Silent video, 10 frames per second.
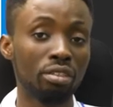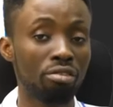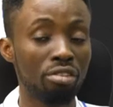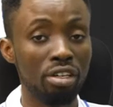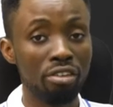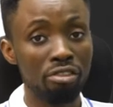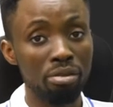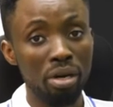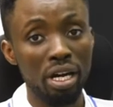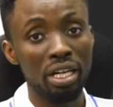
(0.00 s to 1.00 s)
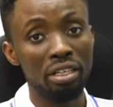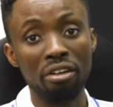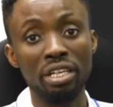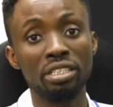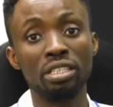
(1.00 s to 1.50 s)
Rima, and the
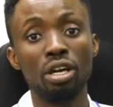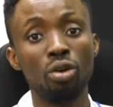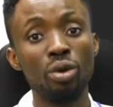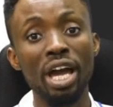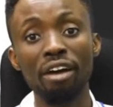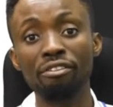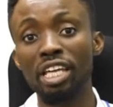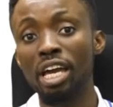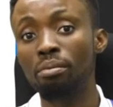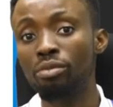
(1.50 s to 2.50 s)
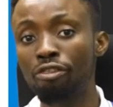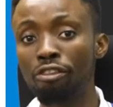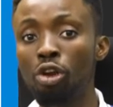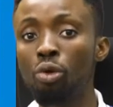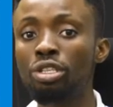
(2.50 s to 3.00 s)
rest. We have them
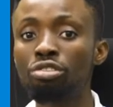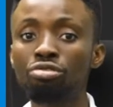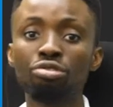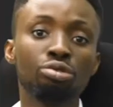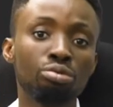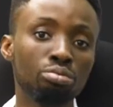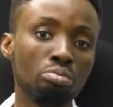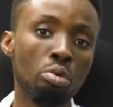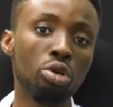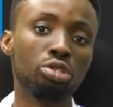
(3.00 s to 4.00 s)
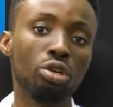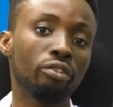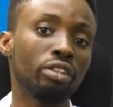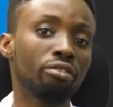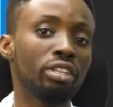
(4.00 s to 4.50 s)
flowing through most
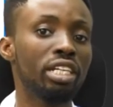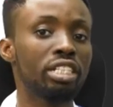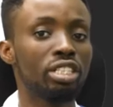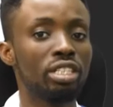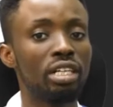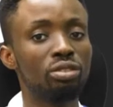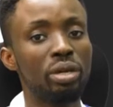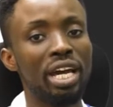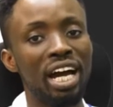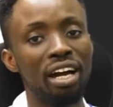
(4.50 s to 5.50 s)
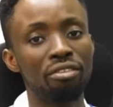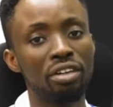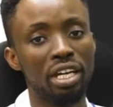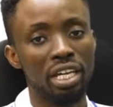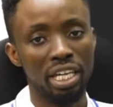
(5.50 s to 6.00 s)
of the villages that we have
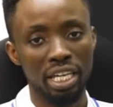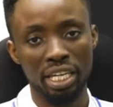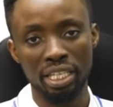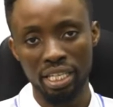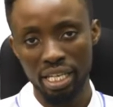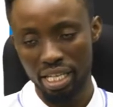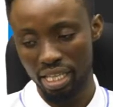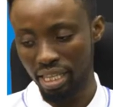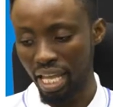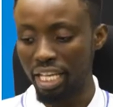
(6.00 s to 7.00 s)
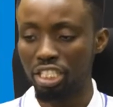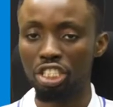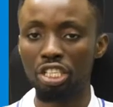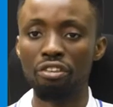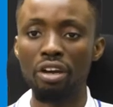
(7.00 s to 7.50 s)
in
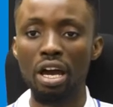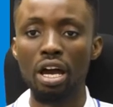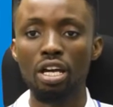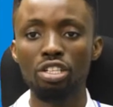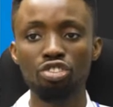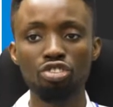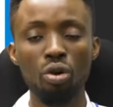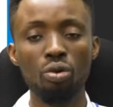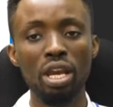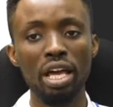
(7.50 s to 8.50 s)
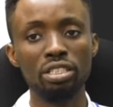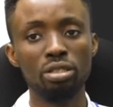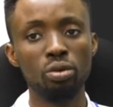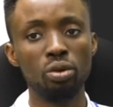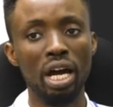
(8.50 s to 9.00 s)
Nigeria. So
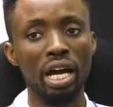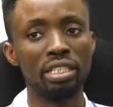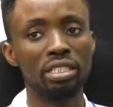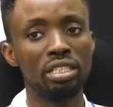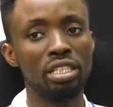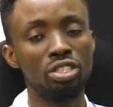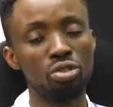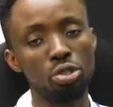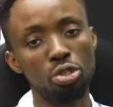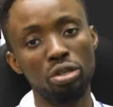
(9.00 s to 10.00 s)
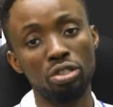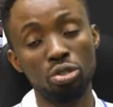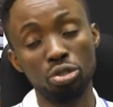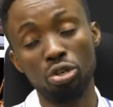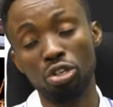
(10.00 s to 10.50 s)
let's look at the
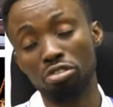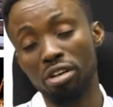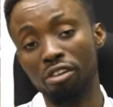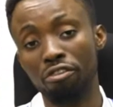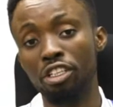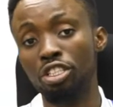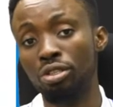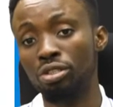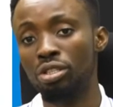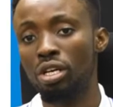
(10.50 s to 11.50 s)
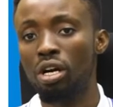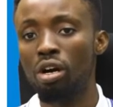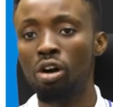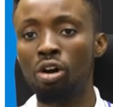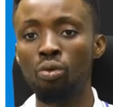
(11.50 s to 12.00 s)
sociocultural features,
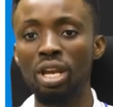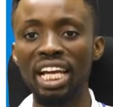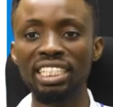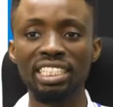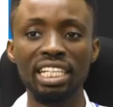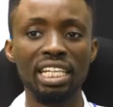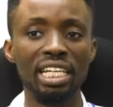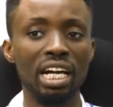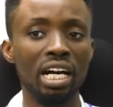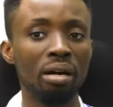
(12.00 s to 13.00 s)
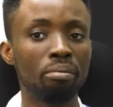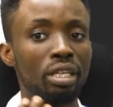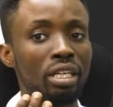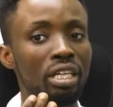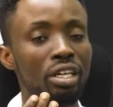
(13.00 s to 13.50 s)
or will I say
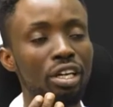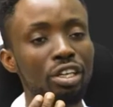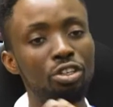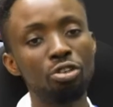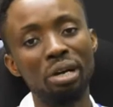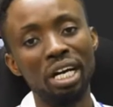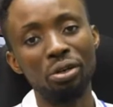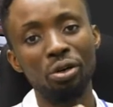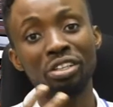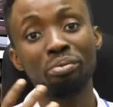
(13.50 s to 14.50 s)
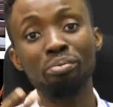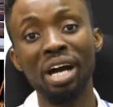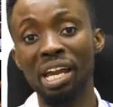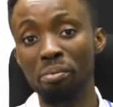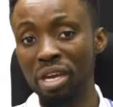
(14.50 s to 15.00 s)
the human or the
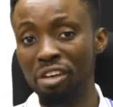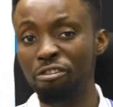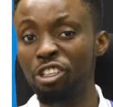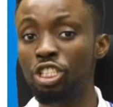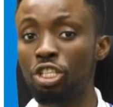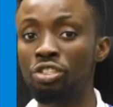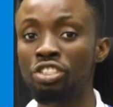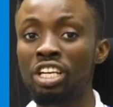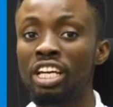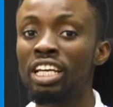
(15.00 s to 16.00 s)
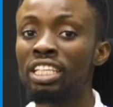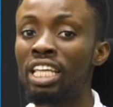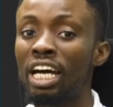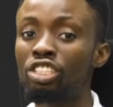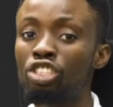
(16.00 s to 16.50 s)
man-made features
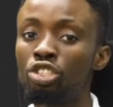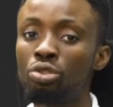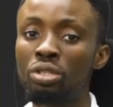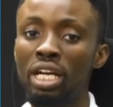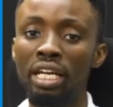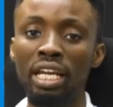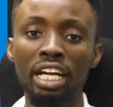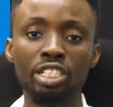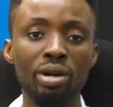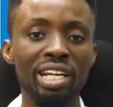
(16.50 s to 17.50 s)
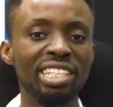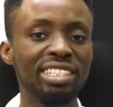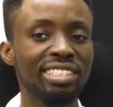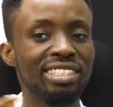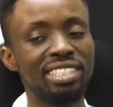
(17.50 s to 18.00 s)
that you can actually
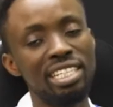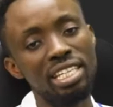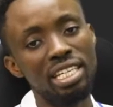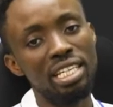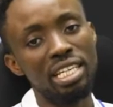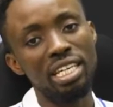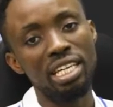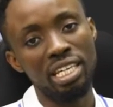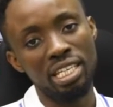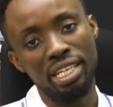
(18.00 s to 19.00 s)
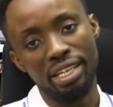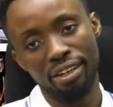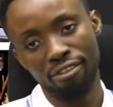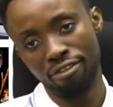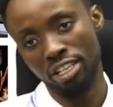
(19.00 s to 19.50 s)
see in
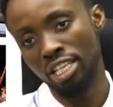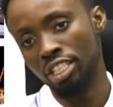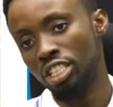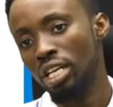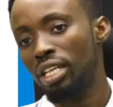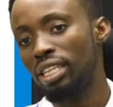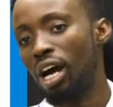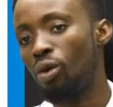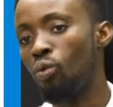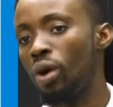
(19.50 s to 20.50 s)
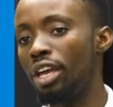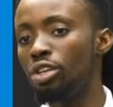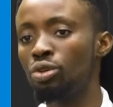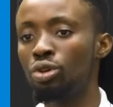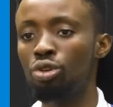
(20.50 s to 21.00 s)
a village. Now,
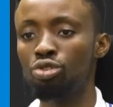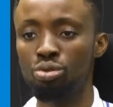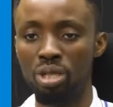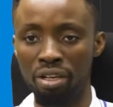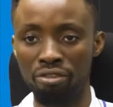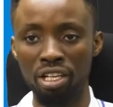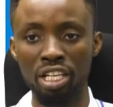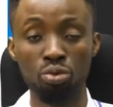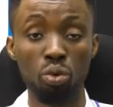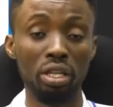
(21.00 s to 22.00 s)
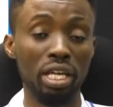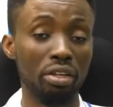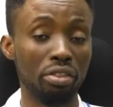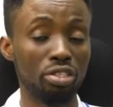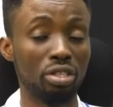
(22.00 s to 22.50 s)
when you go to a village, what are
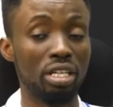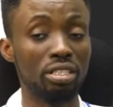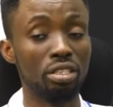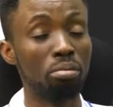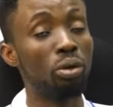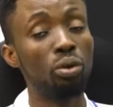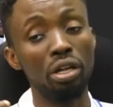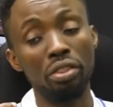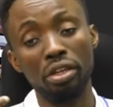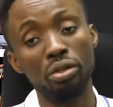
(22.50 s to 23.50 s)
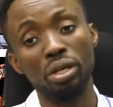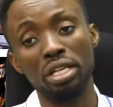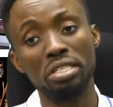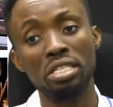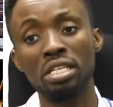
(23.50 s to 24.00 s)
the things you can see? Number one thing you
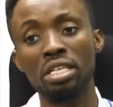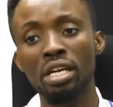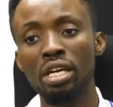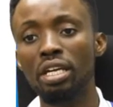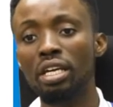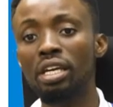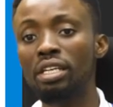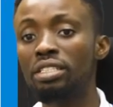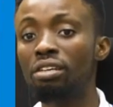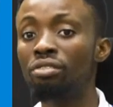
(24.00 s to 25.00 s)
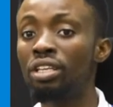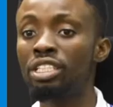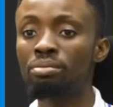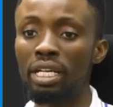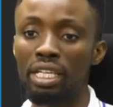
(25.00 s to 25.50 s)
can see is a
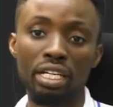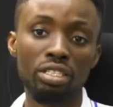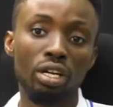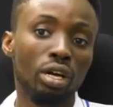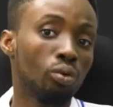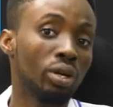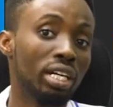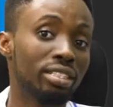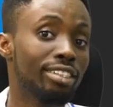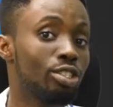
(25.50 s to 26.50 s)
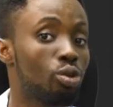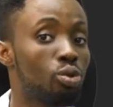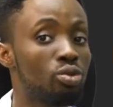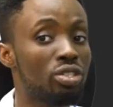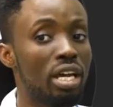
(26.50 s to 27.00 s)
village market. We can see
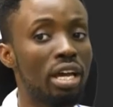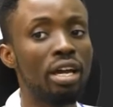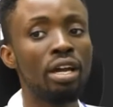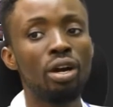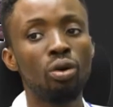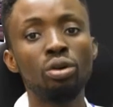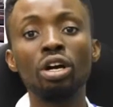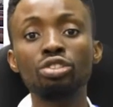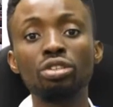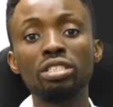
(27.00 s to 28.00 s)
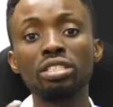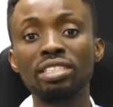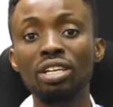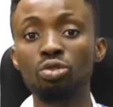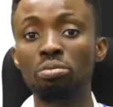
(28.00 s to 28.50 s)
schools there. We also see
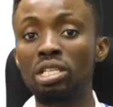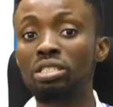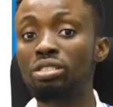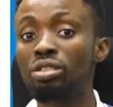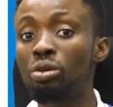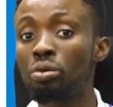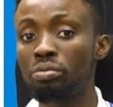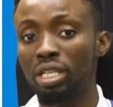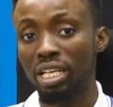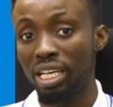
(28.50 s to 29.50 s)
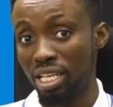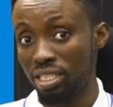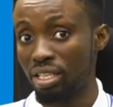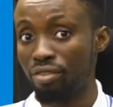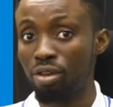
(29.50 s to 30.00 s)
settlements, you know,
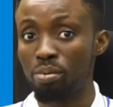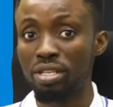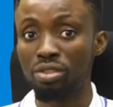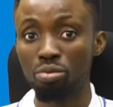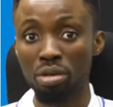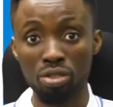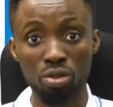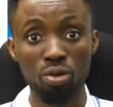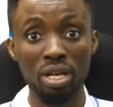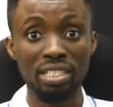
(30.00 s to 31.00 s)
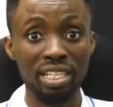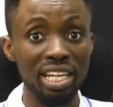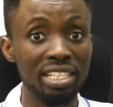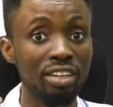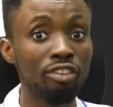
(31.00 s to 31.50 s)
less developed settlements, or let's say
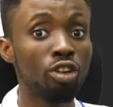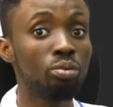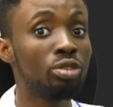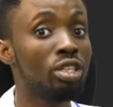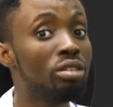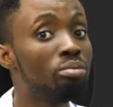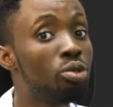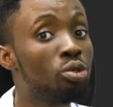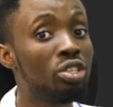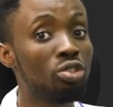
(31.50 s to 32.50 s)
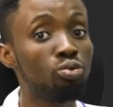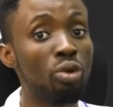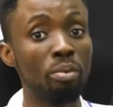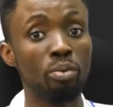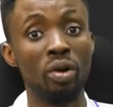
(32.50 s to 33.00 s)
less developed buildings
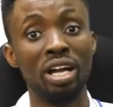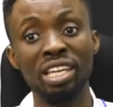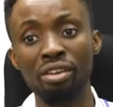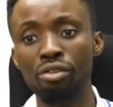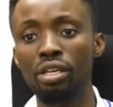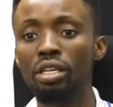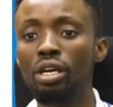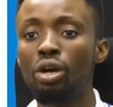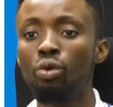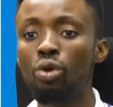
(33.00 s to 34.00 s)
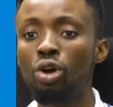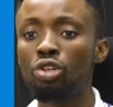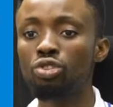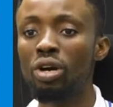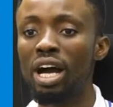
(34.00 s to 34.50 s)
where people are living. We
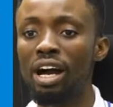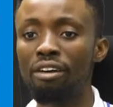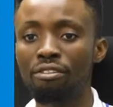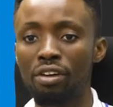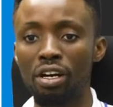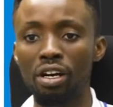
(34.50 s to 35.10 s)
also have